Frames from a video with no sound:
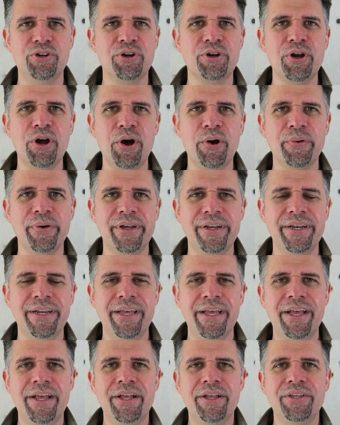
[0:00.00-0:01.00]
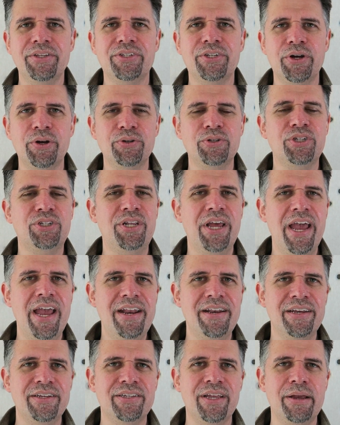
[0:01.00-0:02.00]
you're going. So
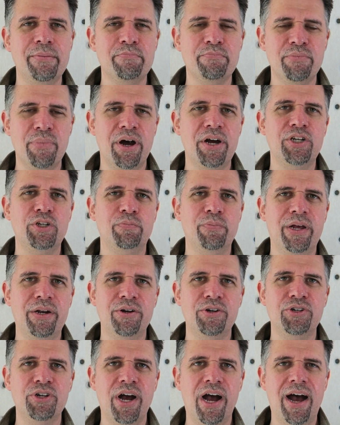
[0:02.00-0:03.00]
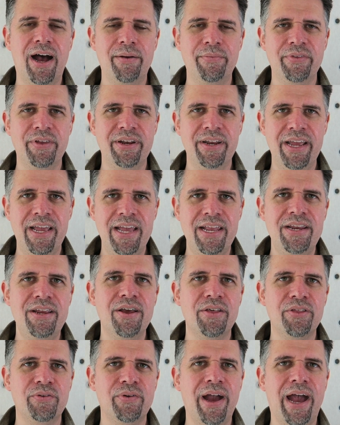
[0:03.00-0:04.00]
Stay does a much better job than
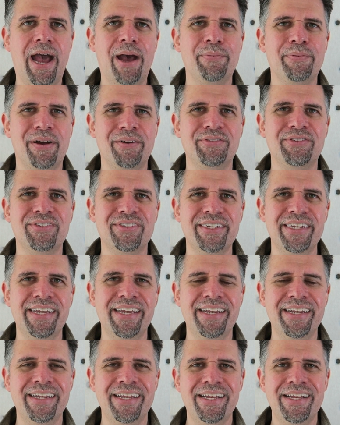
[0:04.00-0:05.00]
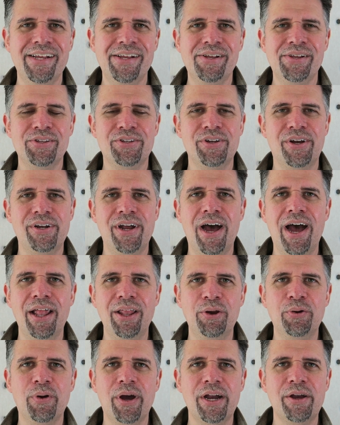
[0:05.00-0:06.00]
any other app I've seen. So I'd
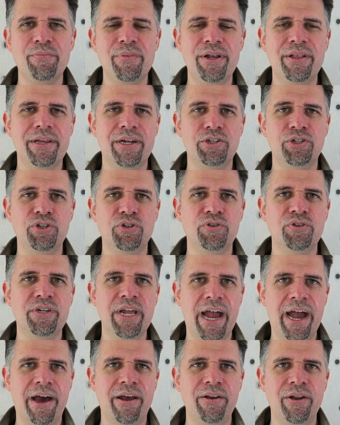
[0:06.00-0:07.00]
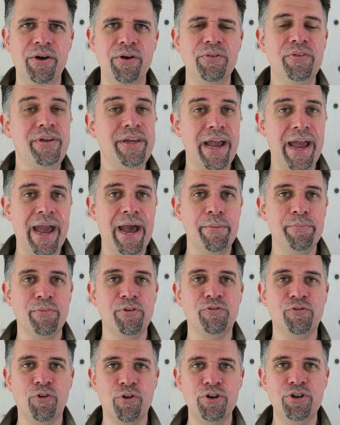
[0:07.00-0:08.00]
highly recommend that you download the app
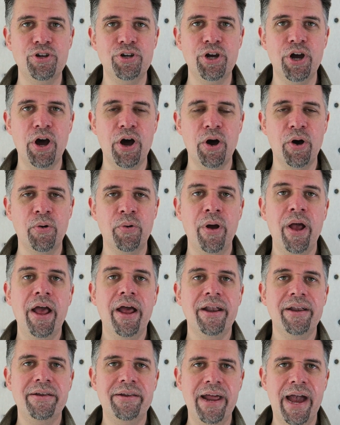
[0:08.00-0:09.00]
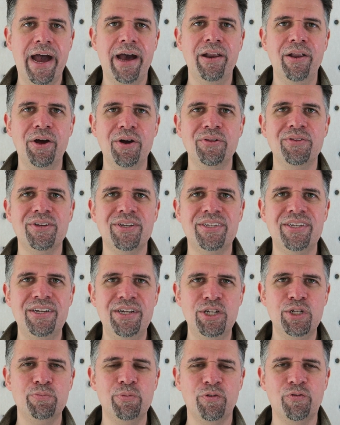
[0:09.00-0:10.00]
before you go, download the
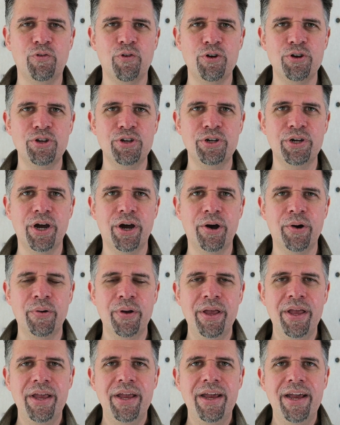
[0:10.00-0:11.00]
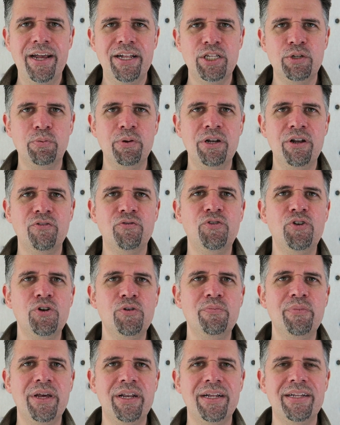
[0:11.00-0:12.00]
cities before you go, and spend a
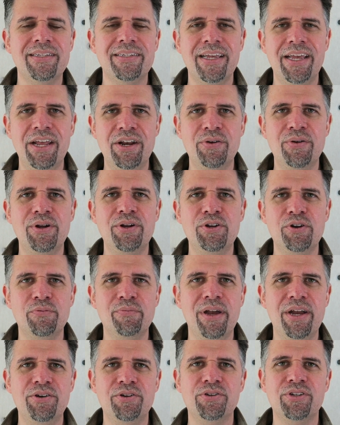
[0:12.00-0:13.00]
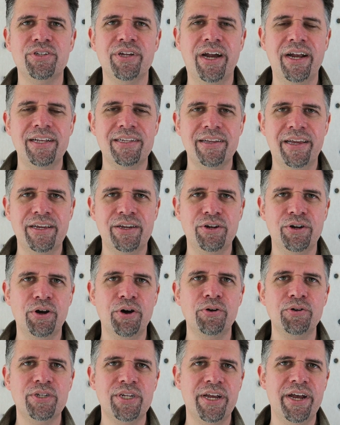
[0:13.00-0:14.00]
few minutes entering your major sites like your
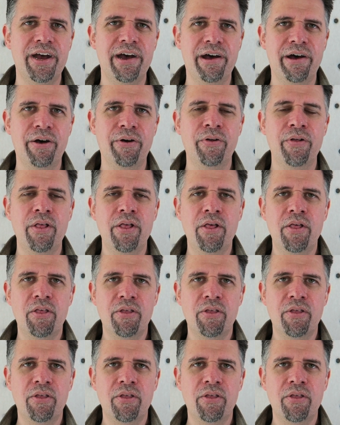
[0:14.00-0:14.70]
hotel,